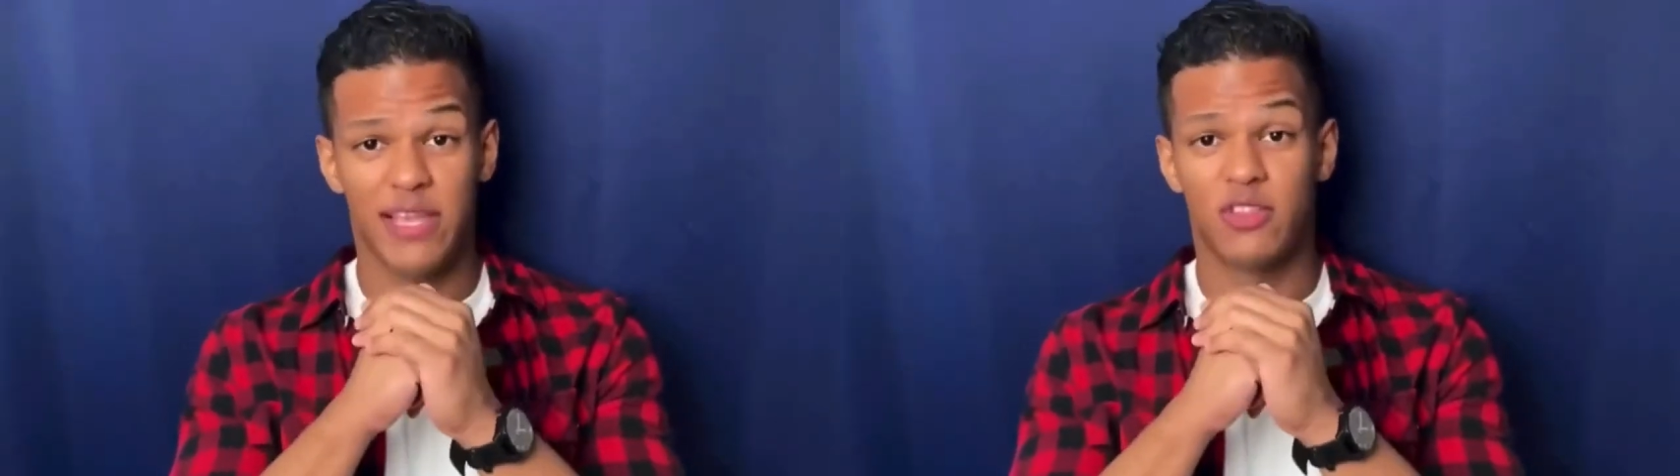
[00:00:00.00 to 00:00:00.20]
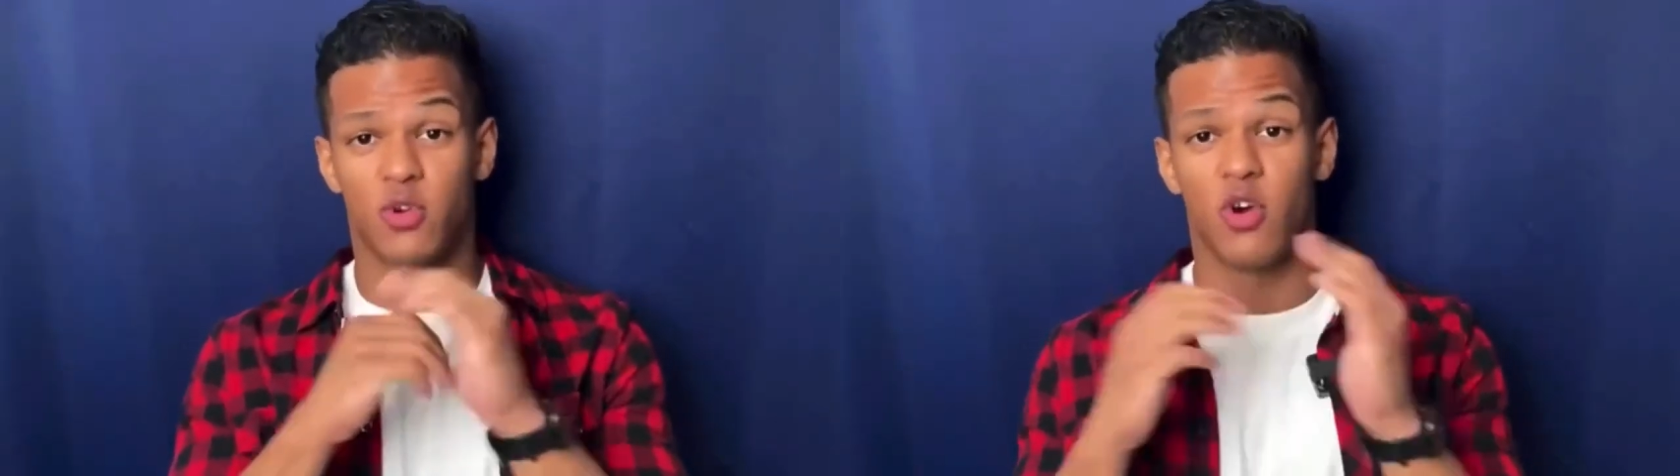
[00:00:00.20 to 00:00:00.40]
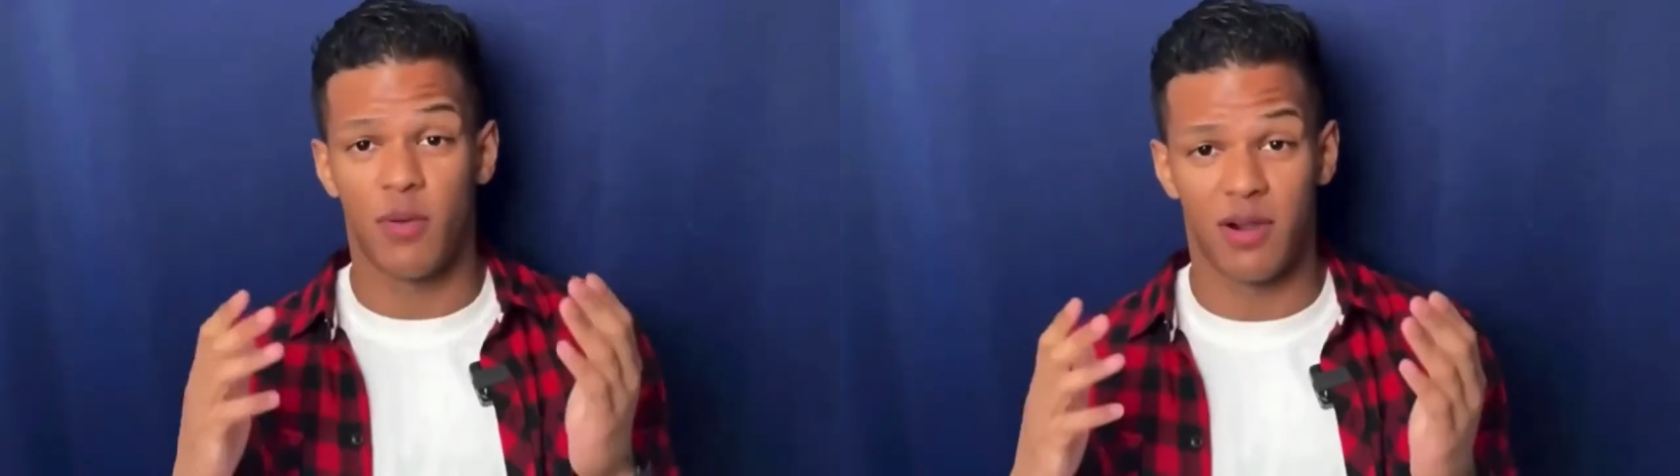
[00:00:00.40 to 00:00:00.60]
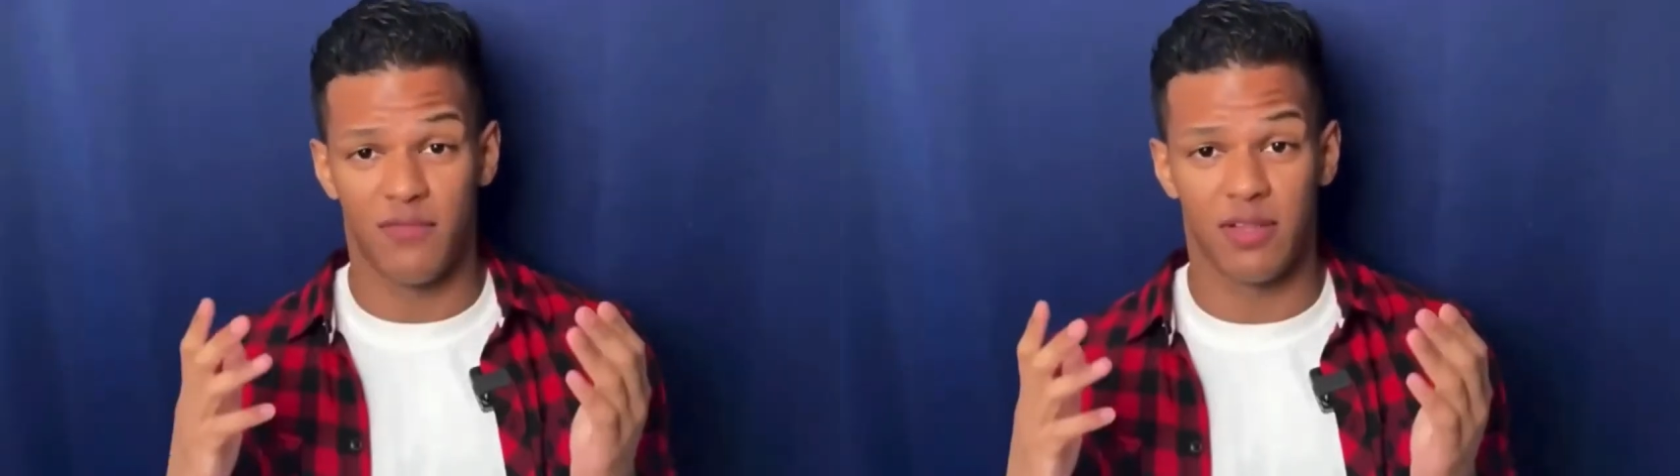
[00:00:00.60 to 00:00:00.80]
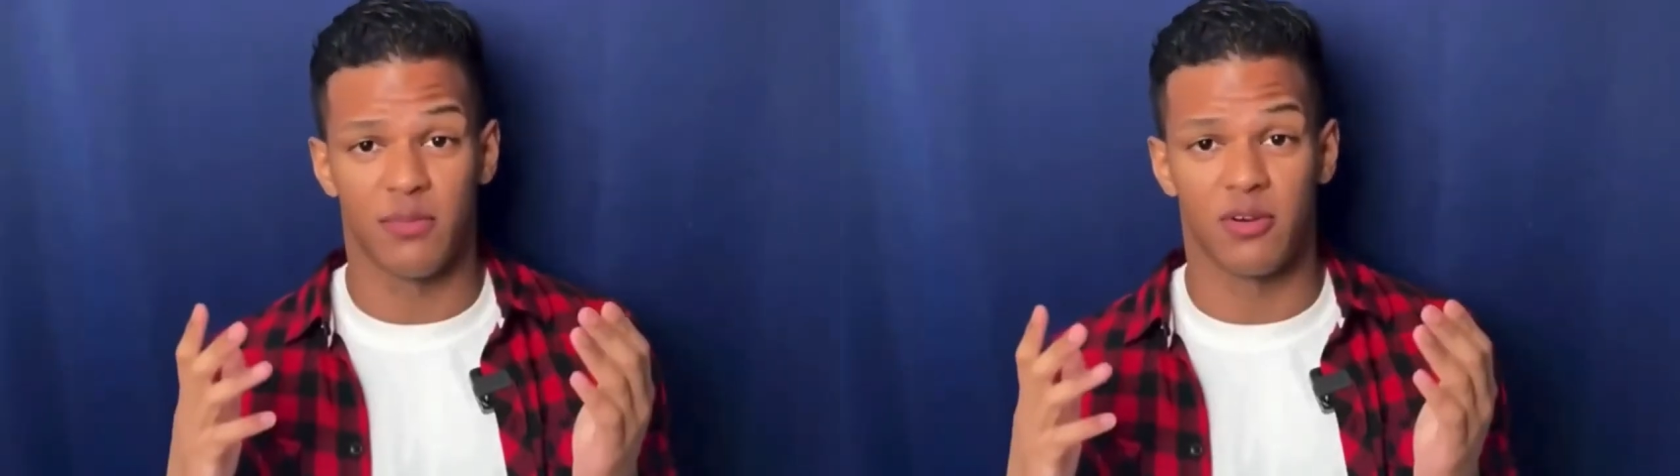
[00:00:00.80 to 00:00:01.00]
to go about
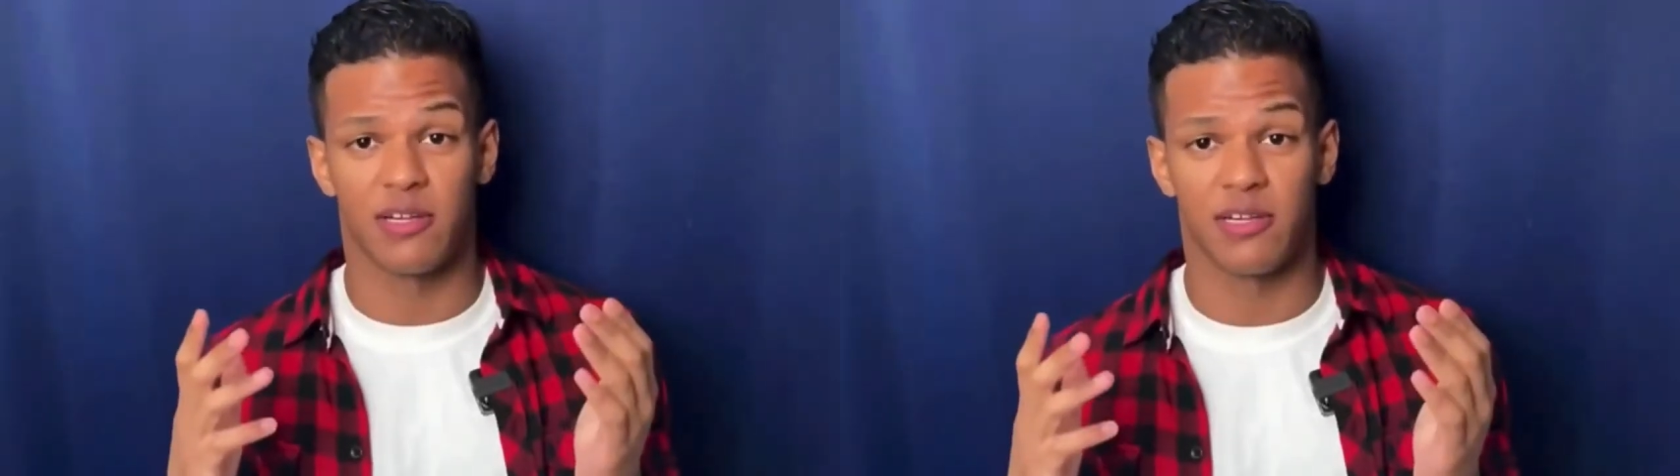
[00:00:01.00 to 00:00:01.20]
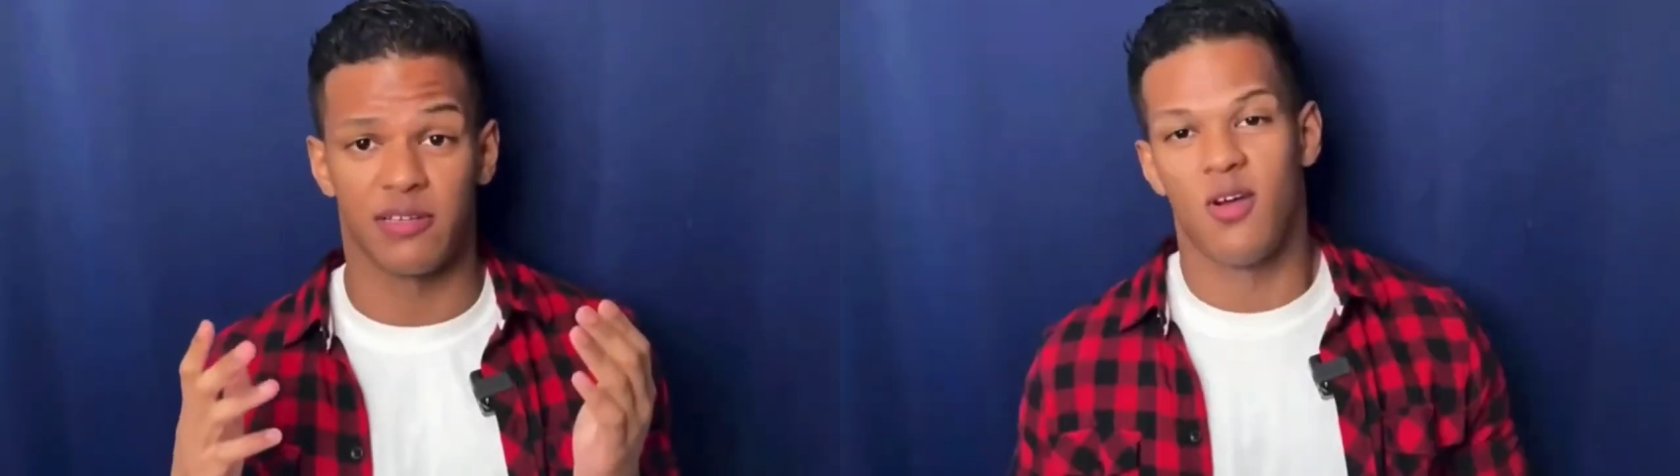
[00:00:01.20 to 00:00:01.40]
affiliate marketing.